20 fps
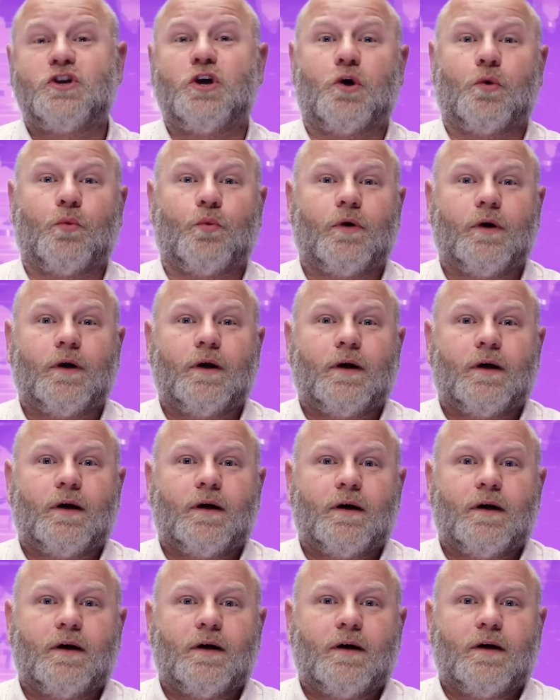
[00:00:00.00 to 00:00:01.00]
too.
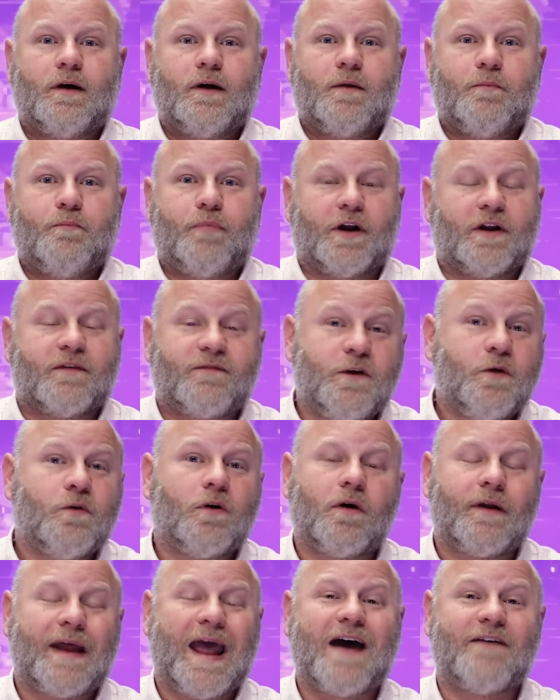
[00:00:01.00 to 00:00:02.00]
But if you
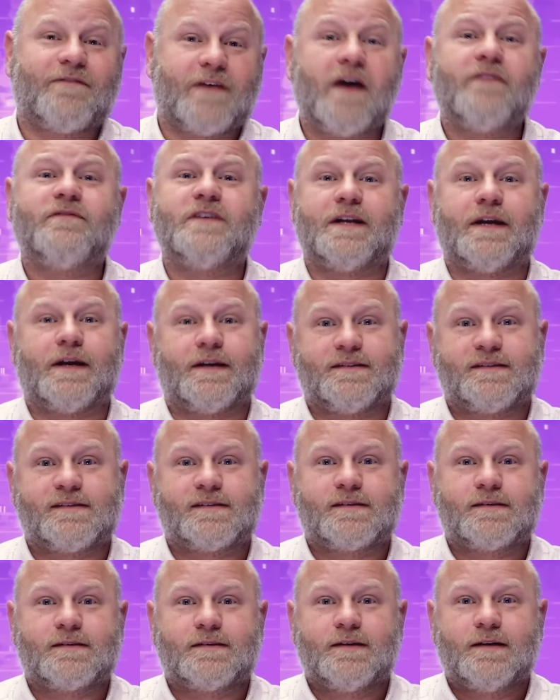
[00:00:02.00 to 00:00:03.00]
don't have
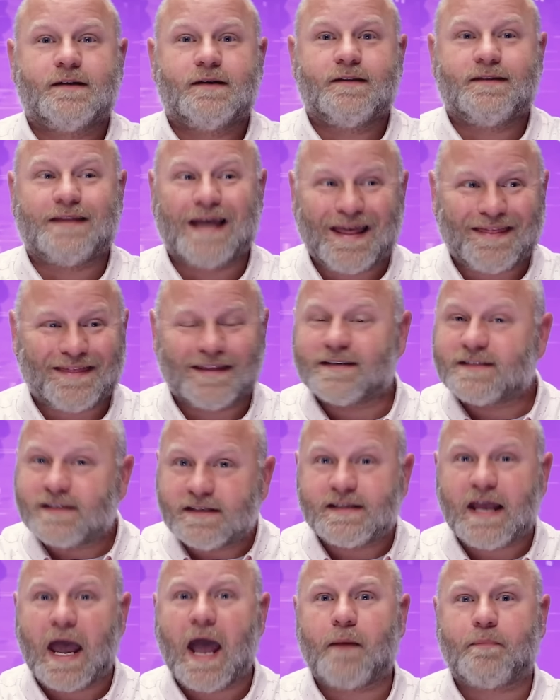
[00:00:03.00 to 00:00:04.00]
evidence that this
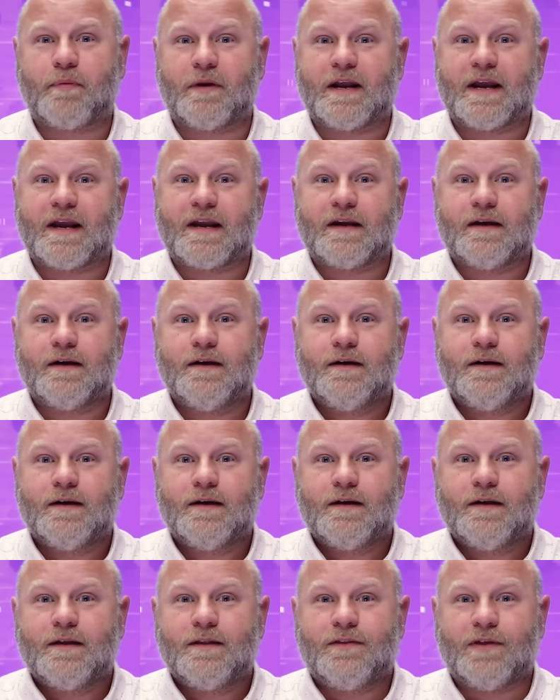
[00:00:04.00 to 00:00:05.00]
is happening,
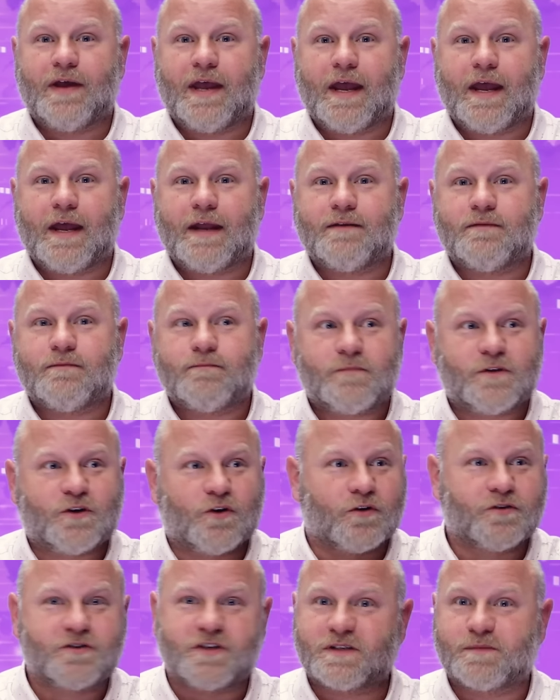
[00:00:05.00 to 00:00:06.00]
then
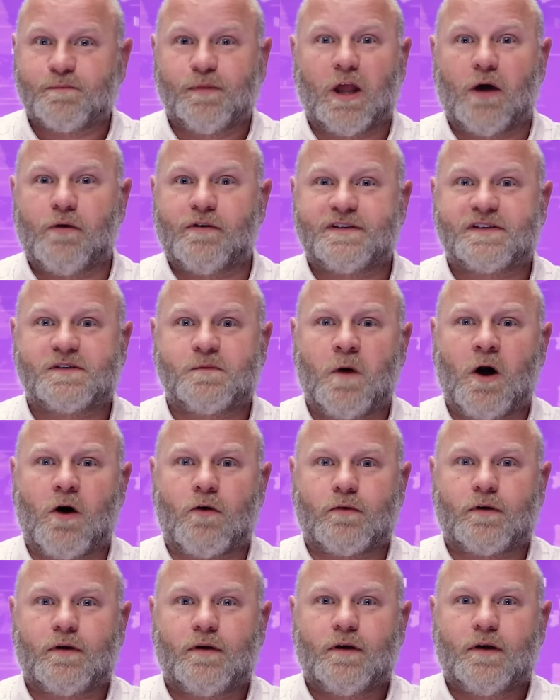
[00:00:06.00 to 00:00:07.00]
you're just blowing
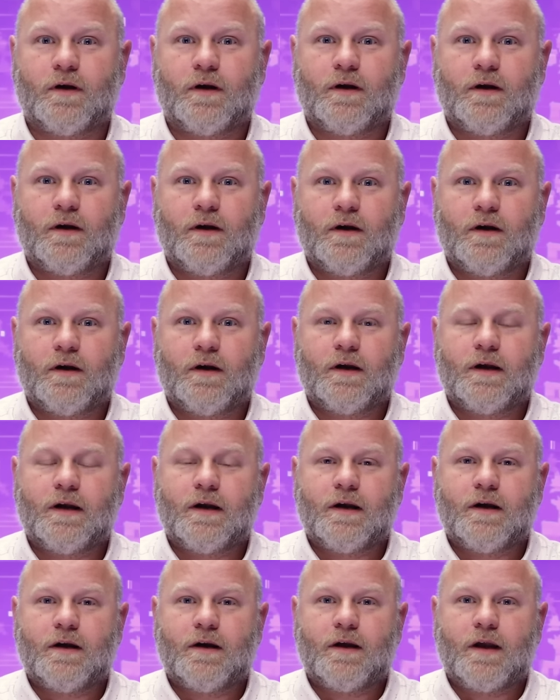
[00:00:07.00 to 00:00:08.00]
smoke.
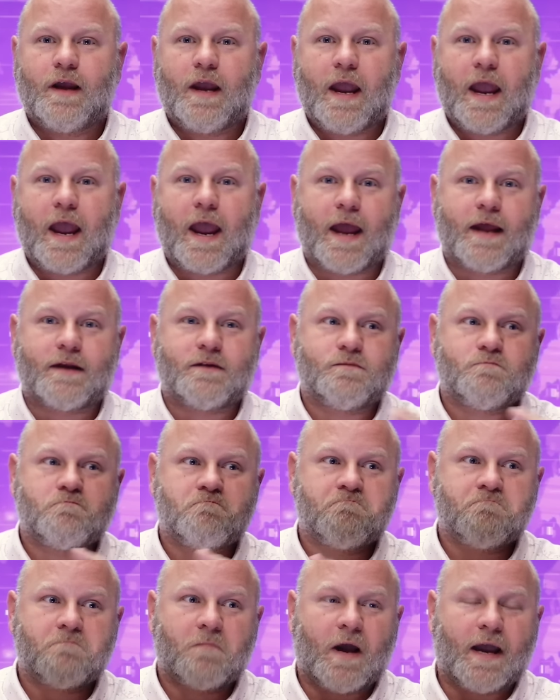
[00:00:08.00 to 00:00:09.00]
And
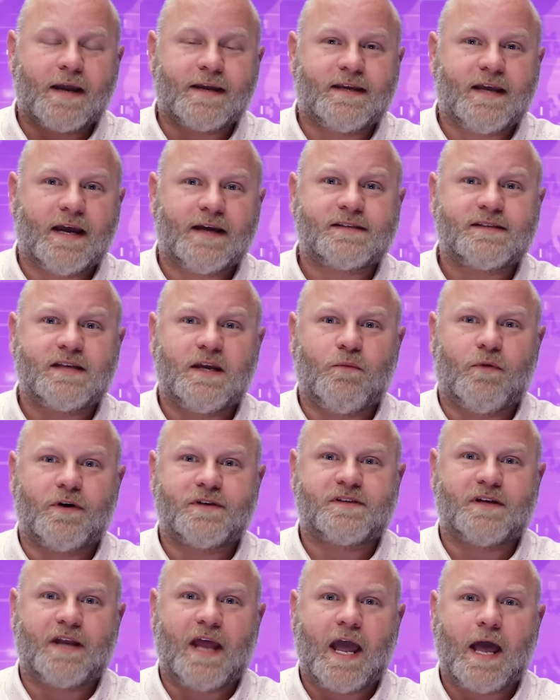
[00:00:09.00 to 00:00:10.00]
I guess he
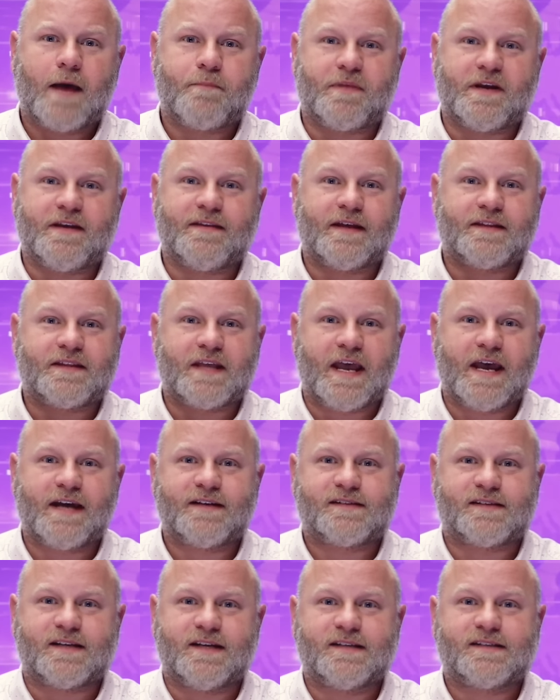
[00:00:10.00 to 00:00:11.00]
wasn't happy that the
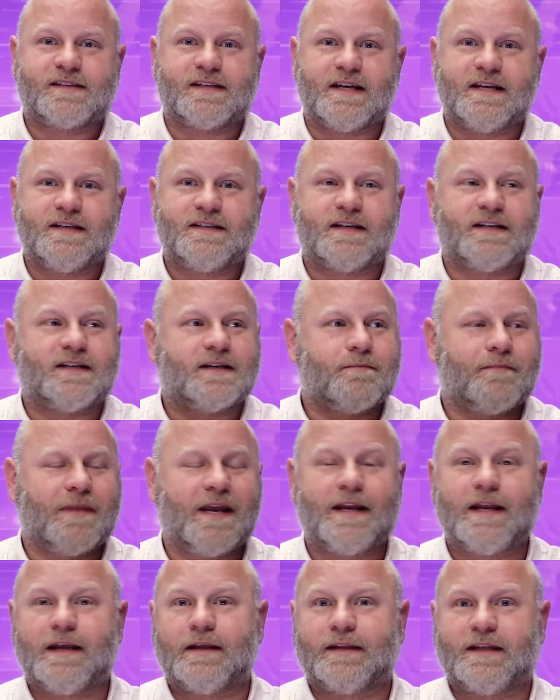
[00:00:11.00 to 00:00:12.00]
SEC didn't
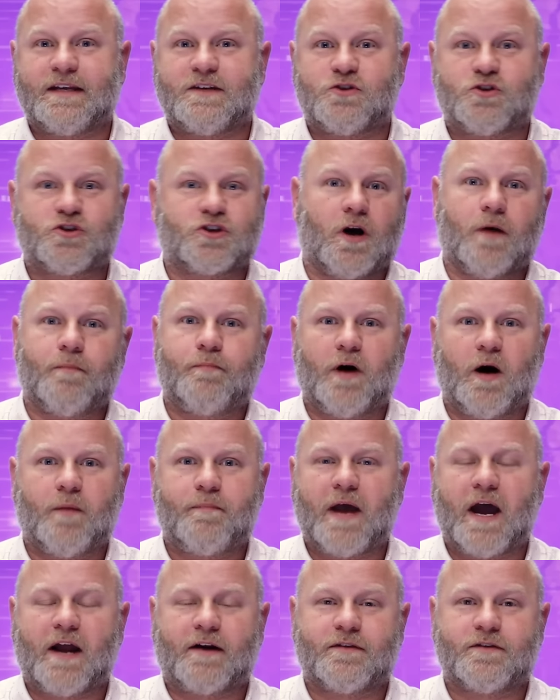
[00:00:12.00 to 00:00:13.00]
immediately jump up
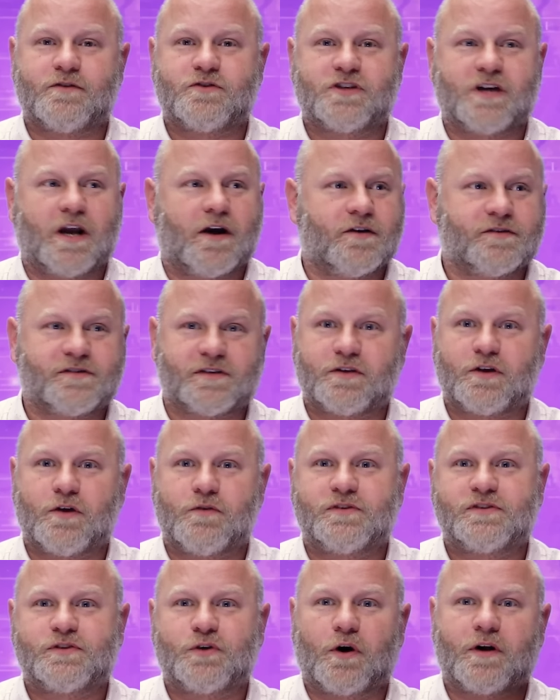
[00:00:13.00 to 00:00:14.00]
out of their chairs and
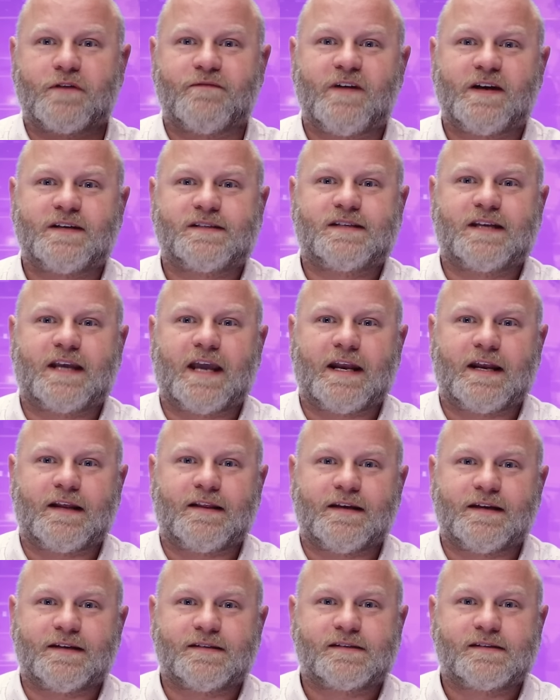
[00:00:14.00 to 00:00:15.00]
go start investigating
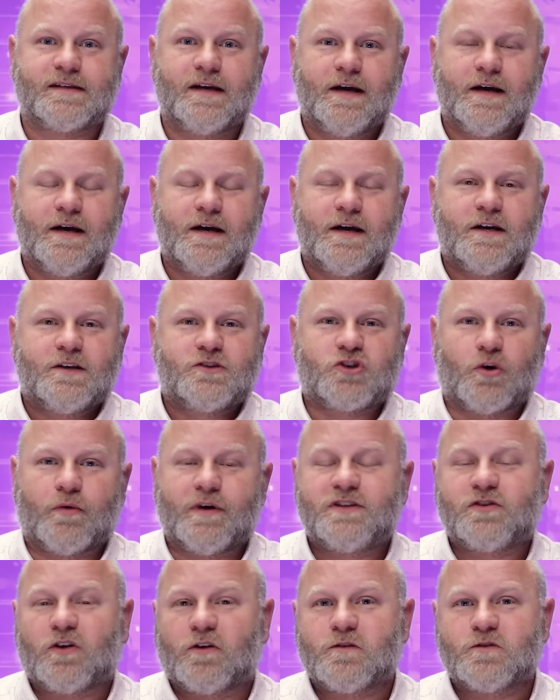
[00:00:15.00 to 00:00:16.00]
this. So
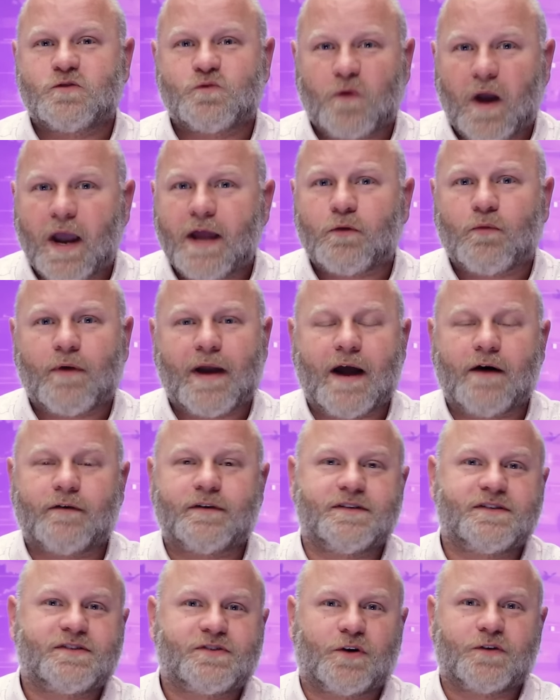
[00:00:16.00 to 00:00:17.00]
he turns right around
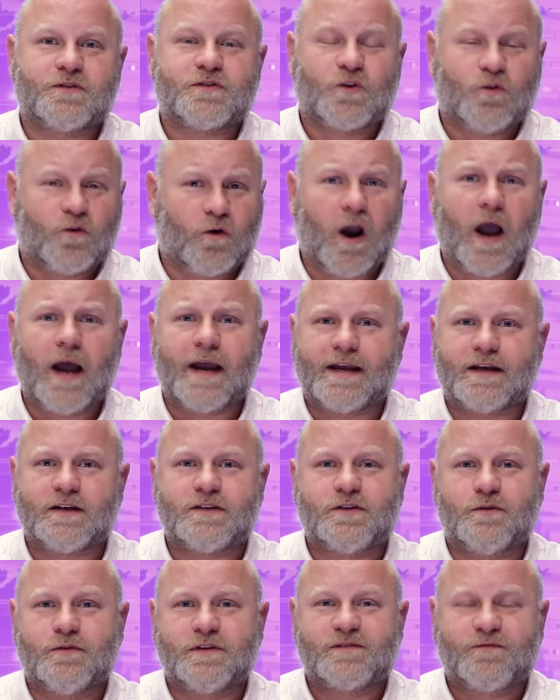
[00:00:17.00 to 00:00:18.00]
and starts crying
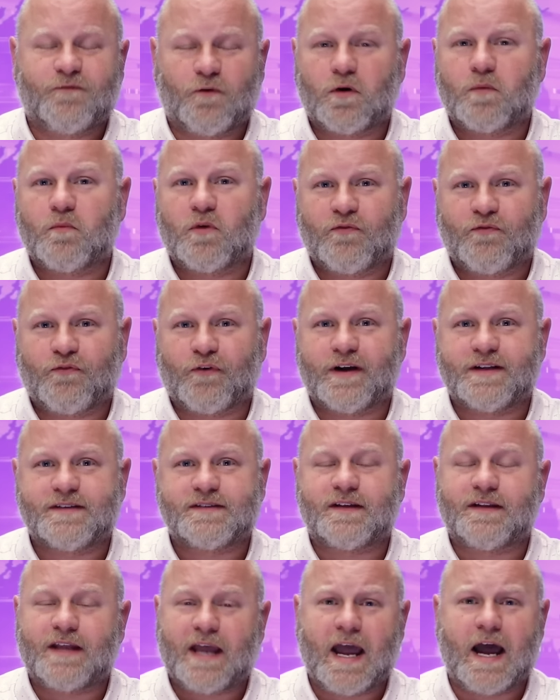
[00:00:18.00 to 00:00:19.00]
to his former friends
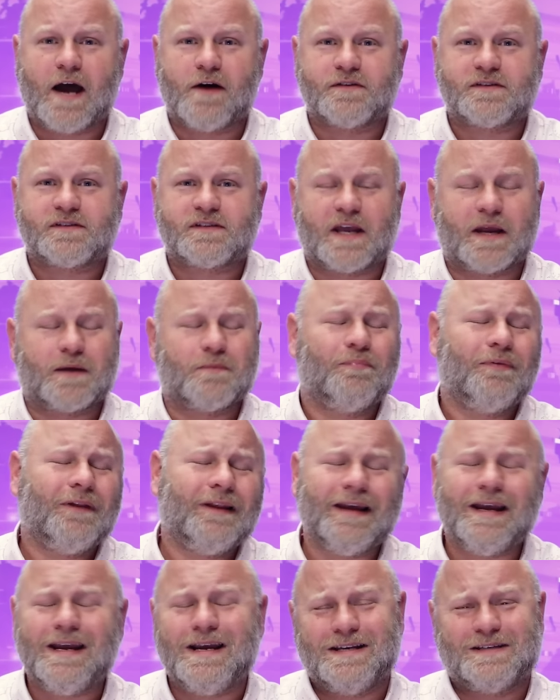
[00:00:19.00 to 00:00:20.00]
in the House saying,
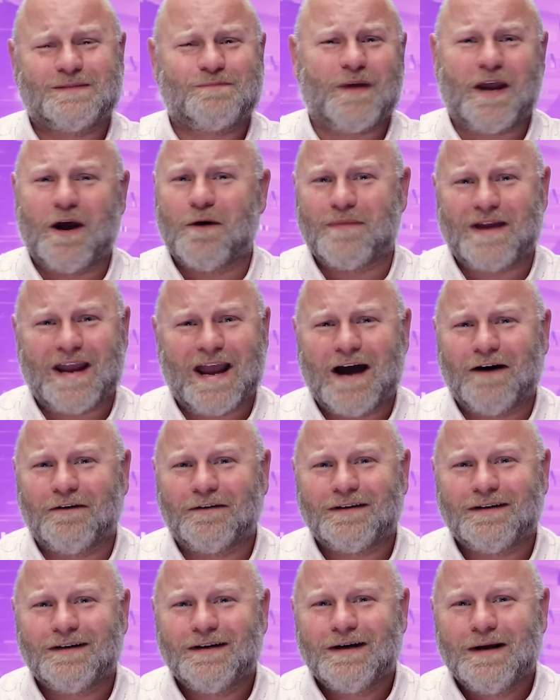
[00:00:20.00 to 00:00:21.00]
please bail me
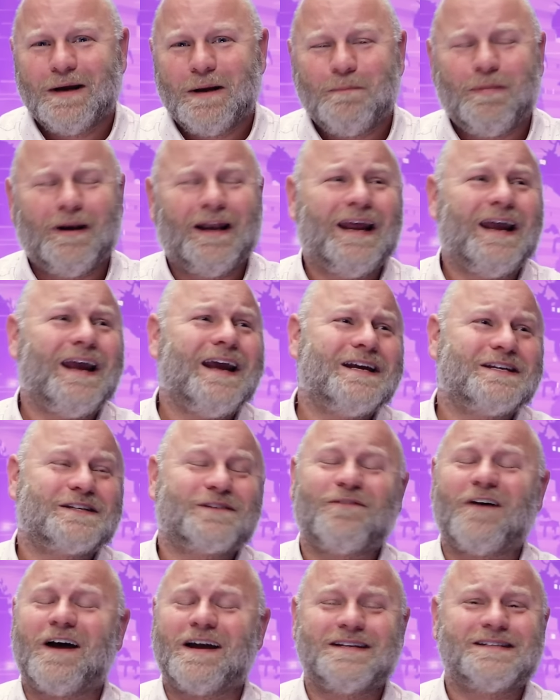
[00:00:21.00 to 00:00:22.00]
out. Please
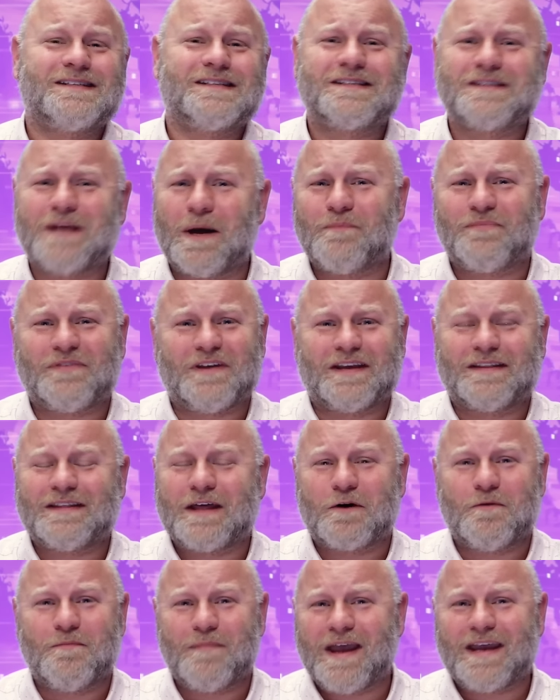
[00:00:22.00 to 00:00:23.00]
find something
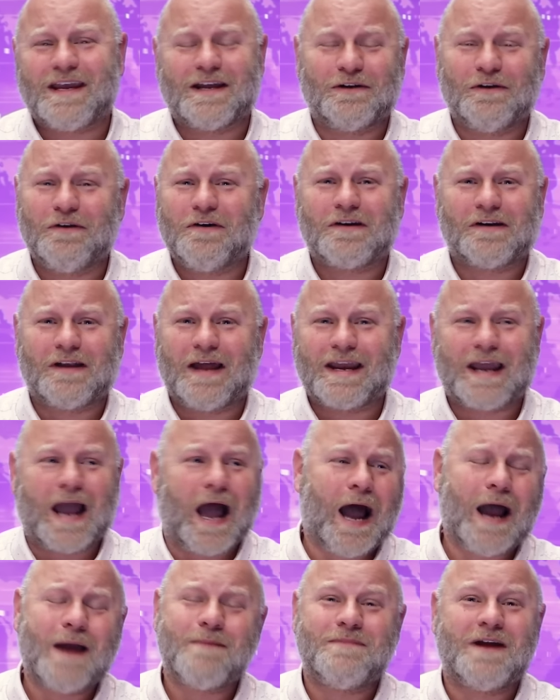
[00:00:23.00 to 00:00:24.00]
that'll make it look like
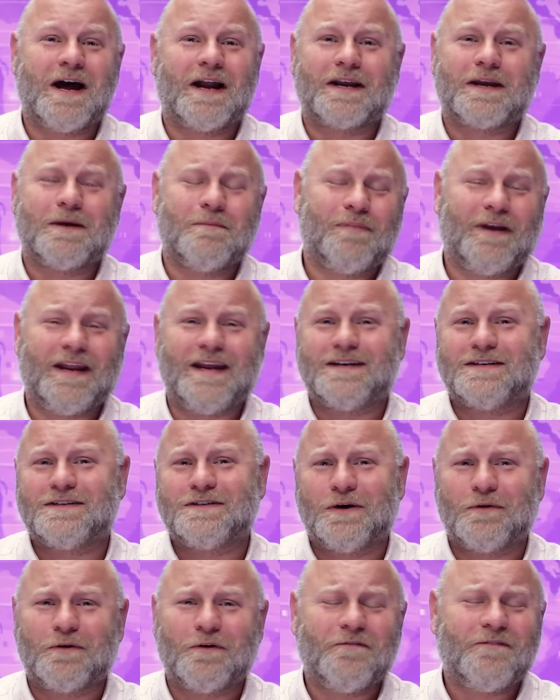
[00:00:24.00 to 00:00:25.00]
I'm not a complete and
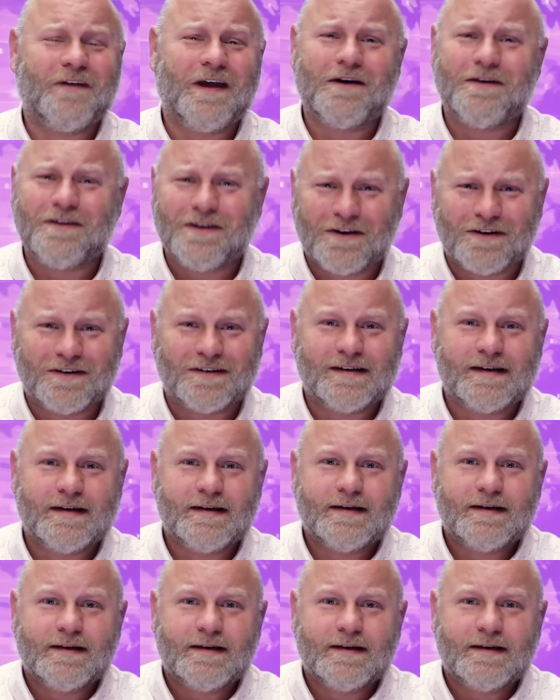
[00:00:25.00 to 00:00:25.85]
total failure.